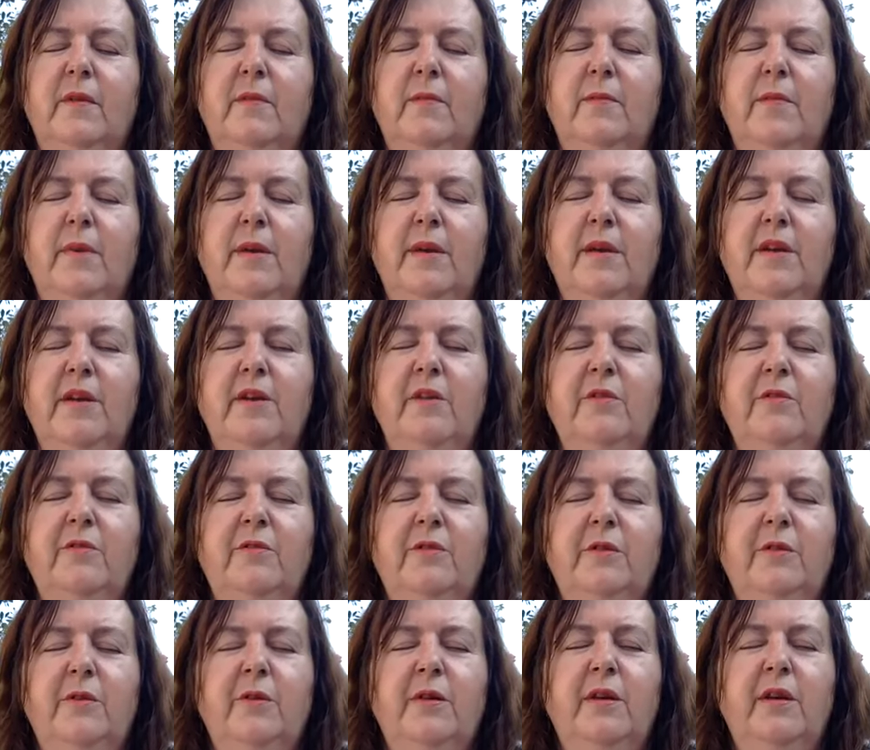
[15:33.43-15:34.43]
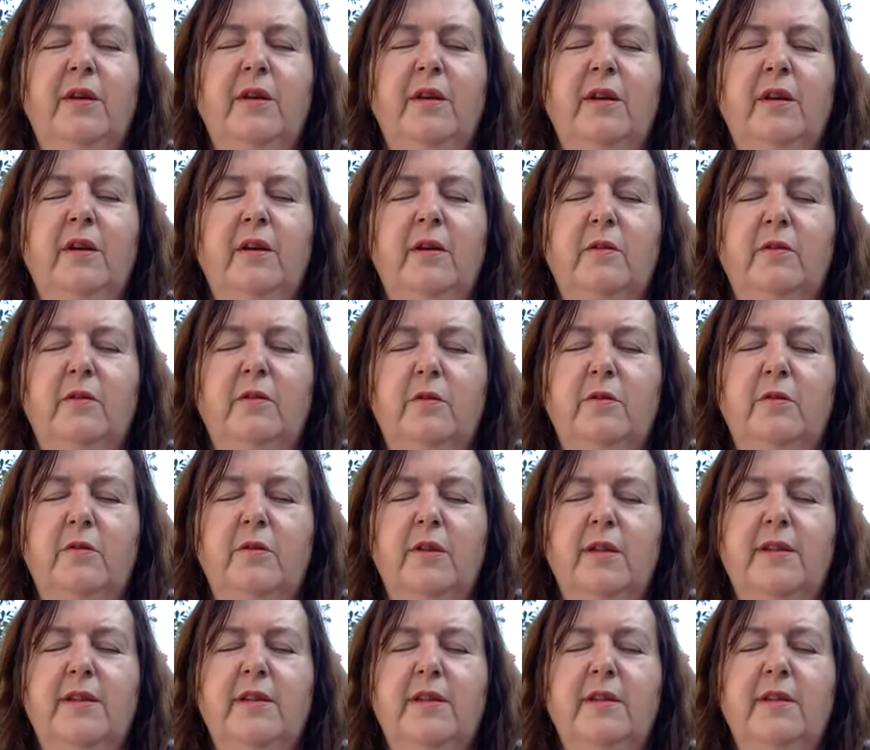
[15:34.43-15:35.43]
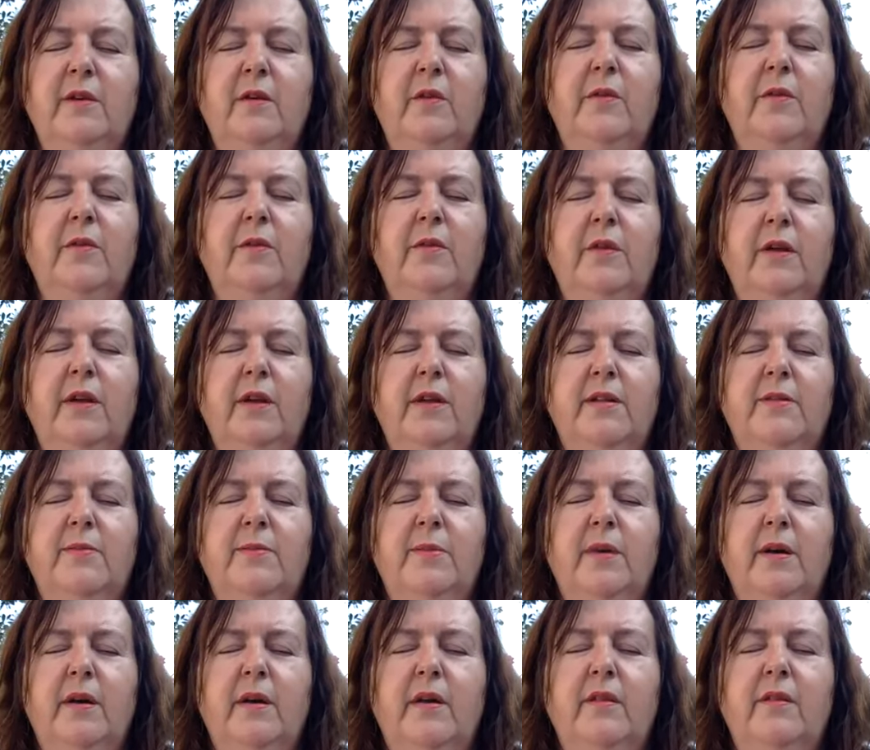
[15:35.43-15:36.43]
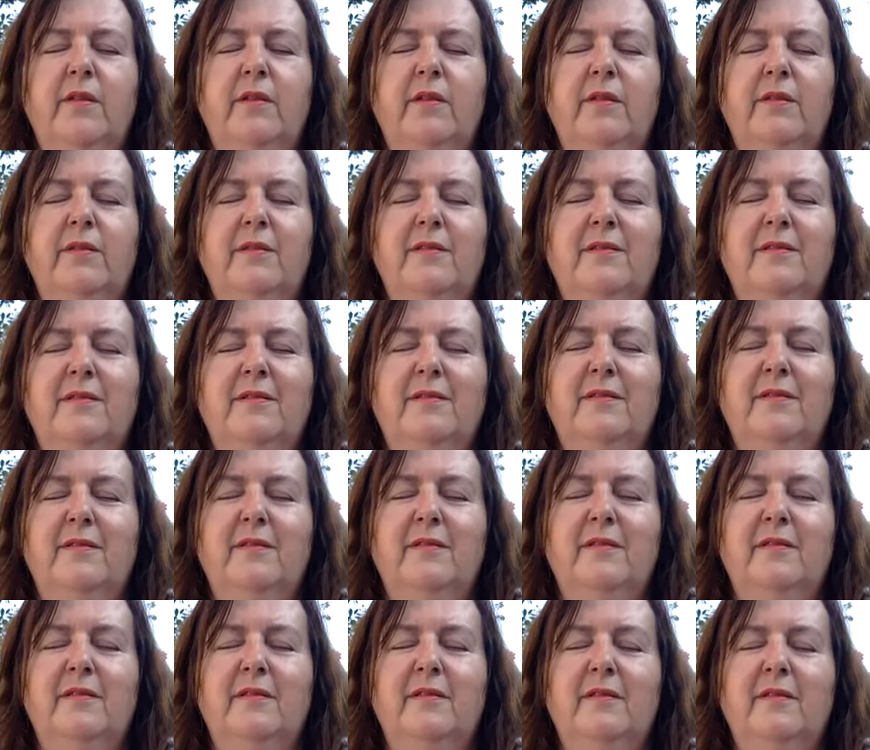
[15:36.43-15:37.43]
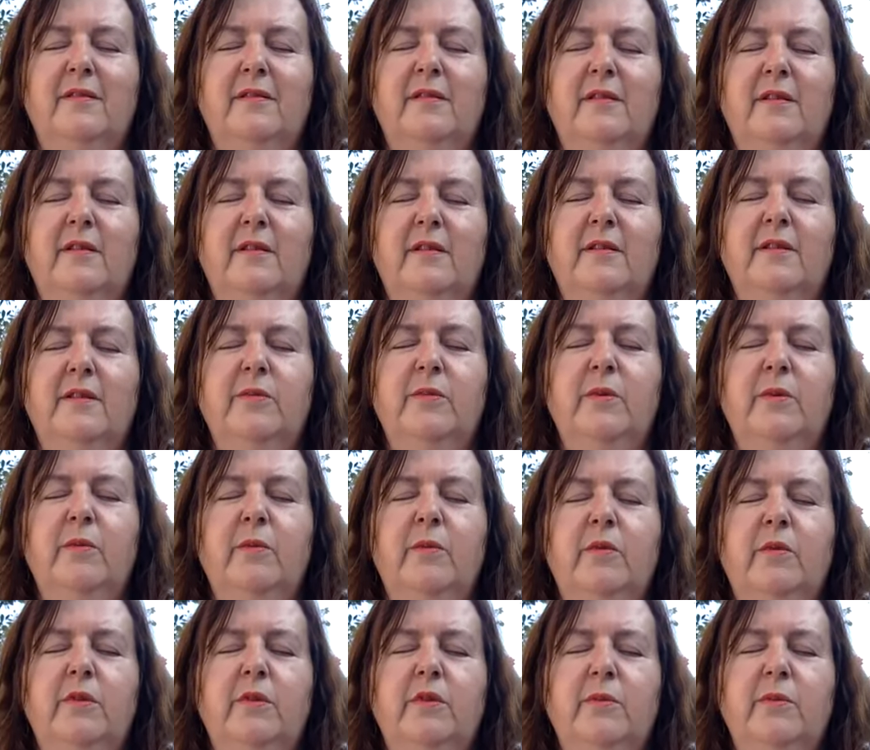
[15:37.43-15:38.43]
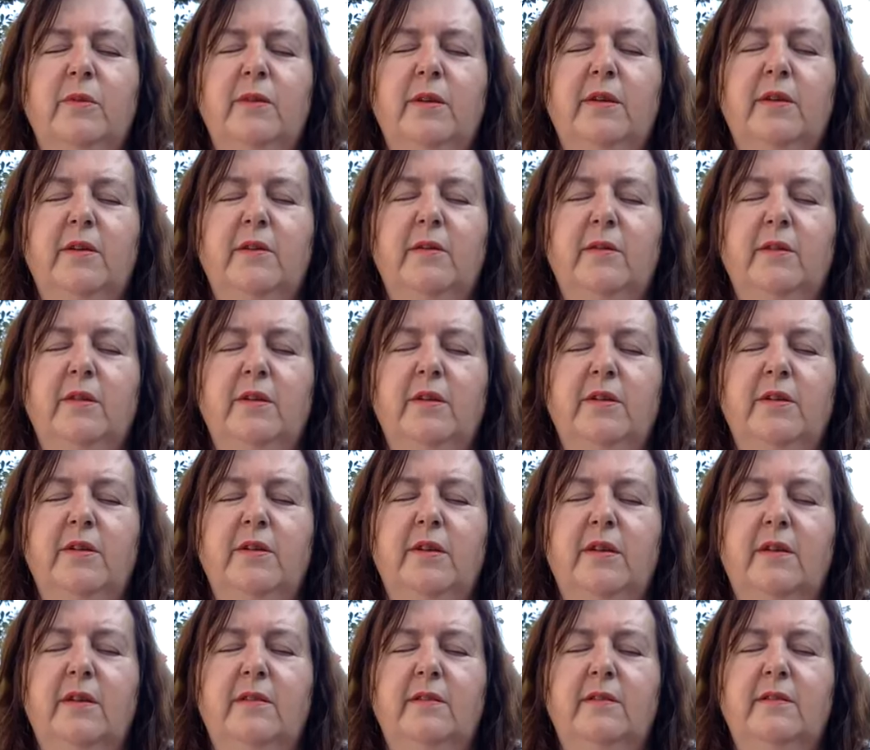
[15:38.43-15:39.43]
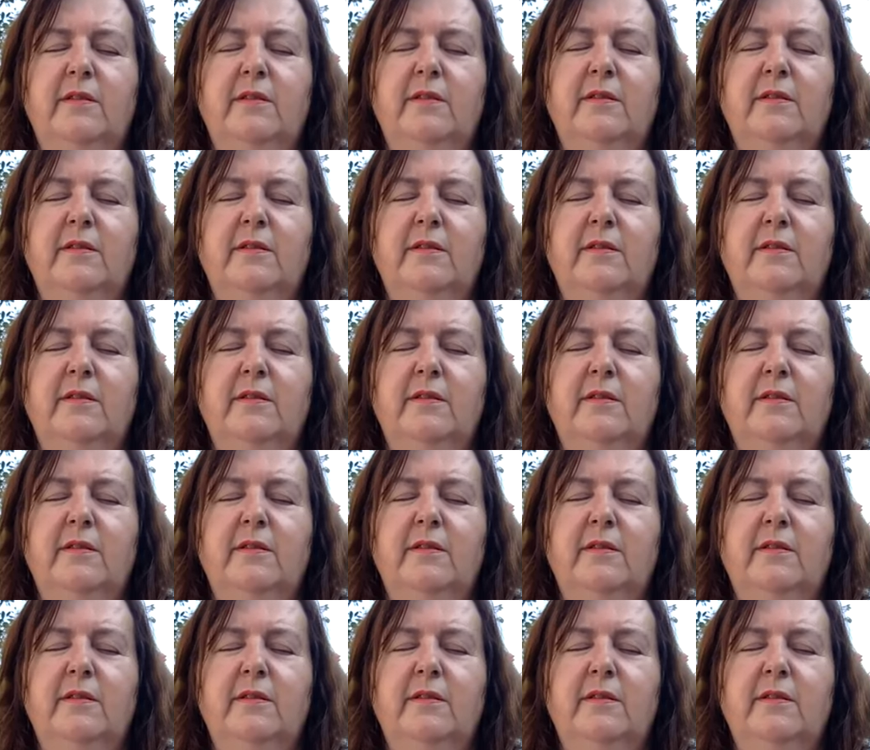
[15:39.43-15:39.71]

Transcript: Many of you here are already on the right path, and we want to acknowledge that.